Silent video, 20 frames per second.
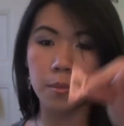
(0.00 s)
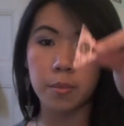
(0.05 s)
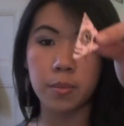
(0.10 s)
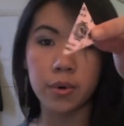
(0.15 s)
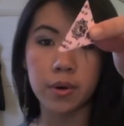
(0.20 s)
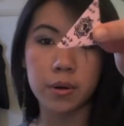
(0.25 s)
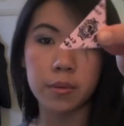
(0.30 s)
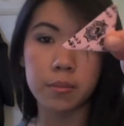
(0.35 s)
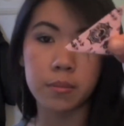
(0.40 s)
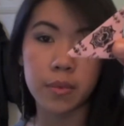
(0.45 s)

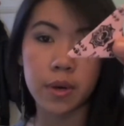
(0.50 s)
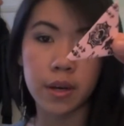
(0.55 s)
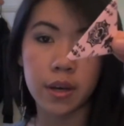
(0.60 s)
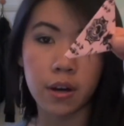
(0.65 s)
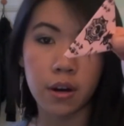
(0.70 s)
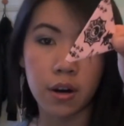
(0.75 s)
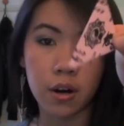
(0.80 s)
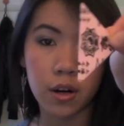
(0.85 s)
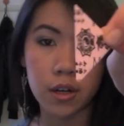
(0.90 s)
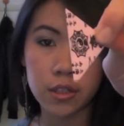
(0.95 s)
but my
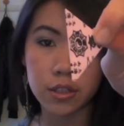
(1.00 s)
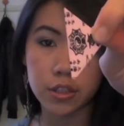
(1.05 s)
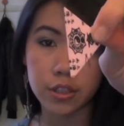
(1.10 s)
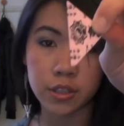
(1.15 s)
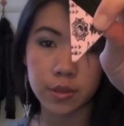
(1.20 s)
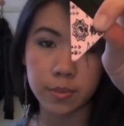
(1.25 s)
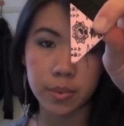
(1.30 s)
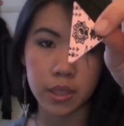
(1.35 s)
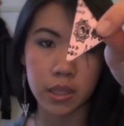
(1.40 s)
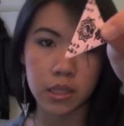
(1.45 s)
aunt,
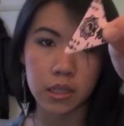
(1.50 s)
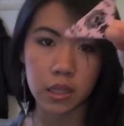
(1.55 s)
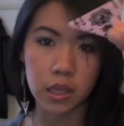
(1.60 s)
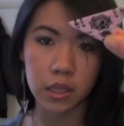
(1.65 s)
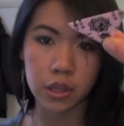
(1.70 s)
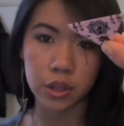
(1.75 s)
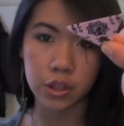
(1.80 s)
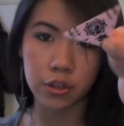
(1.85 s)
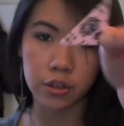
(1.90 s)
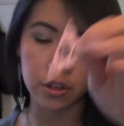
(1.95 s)
she paid
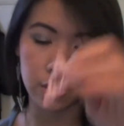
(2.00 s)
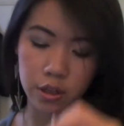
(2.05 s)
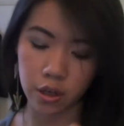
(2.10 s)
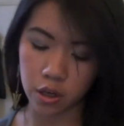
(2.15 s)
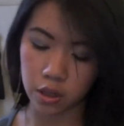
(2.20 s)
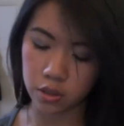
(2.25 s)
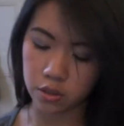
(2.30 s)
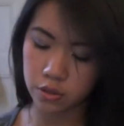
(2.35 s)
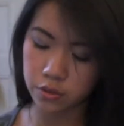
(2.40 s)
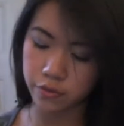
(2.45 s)
like
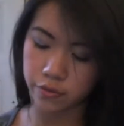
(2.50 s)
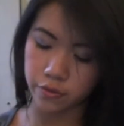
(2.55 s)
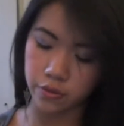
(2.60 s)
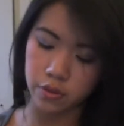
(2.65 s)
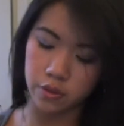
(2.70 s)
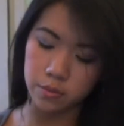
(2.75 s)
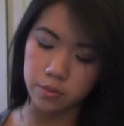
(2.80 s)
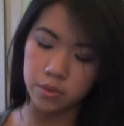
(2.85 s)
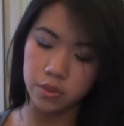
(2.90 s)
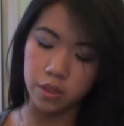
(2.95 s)
$30 for
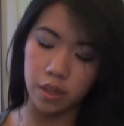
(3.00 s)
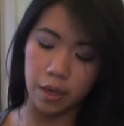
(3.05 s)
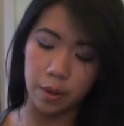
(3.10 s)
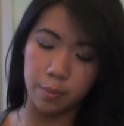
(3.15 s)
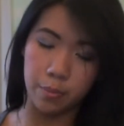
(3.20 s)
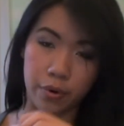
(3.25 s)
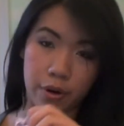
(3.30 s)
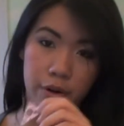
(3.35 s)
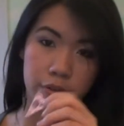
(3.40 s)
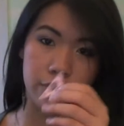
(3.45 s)
them to
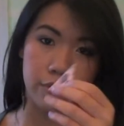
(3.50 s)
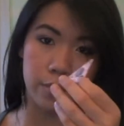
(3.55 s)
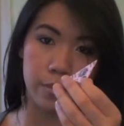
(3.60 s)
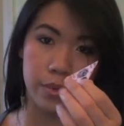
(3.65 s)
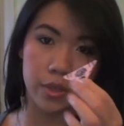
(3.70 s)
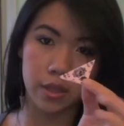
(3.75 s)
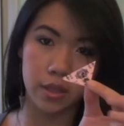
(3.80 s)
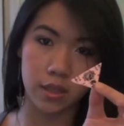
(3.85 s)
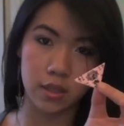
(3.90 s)
like pray for me,